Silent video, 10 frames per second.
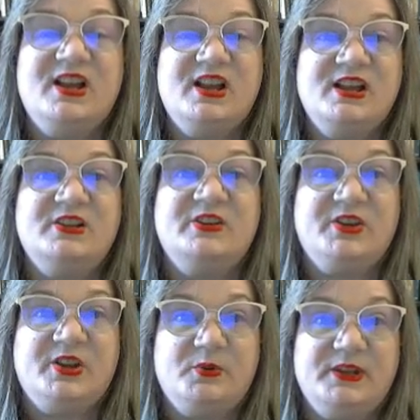
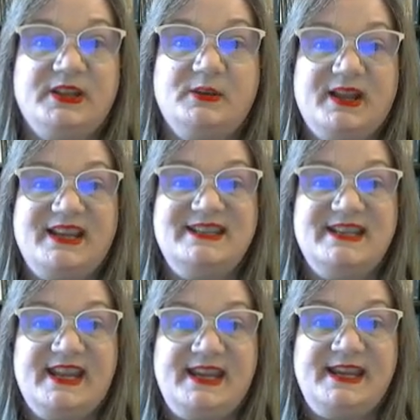color-coded by
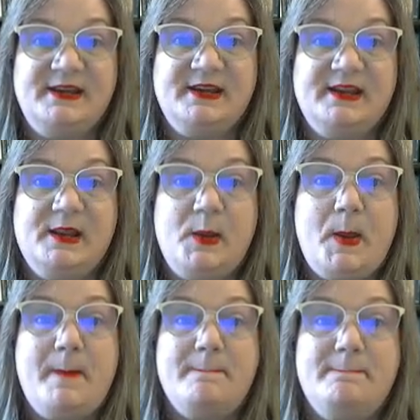day.
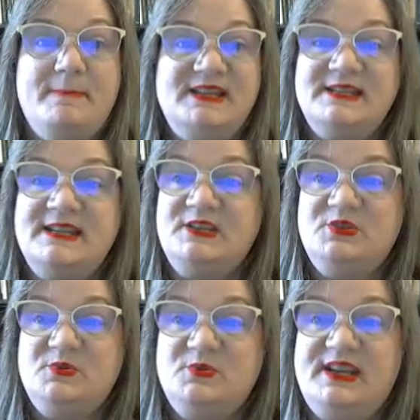Monday
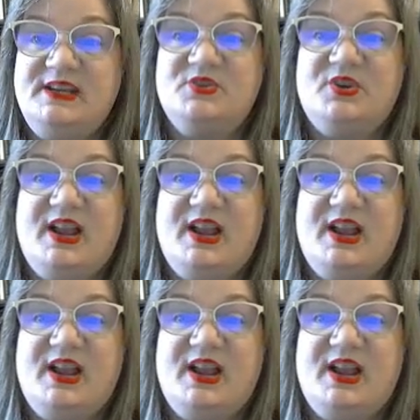due dates are